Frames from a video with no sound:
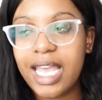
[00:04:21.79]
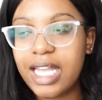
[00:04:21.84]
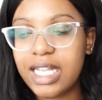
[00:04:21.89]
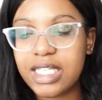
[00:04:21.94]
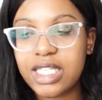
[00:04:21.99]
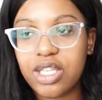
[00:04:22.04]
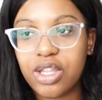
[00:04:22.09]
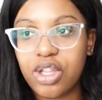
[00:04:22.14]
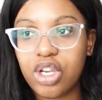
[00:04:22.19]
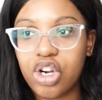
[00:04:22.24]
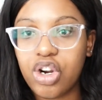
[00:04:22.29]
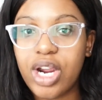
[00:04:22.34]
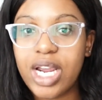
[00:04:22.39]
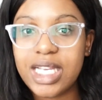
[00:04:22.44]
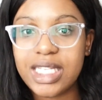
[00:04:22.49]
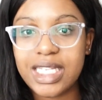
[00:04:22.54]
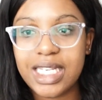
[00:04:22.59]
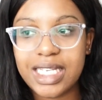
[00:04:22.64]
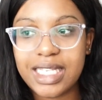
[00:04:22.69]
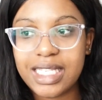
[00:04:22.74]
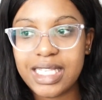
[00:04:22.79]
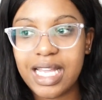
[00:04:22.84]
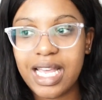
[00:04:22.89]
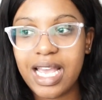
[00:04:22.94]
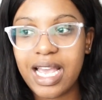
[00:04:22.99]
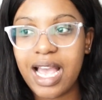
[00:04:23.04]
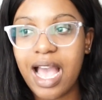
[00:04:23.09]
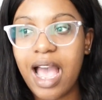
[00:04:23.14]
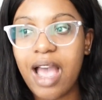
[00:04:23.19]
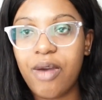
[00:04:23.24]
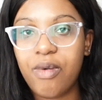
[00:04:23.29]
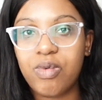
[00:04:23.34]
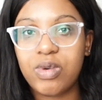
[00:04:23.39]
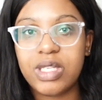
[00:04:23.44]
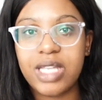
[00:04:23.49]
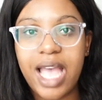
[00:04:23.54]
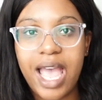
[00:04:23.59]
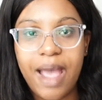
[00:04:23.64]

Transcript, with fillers: It's the craziest thing. I was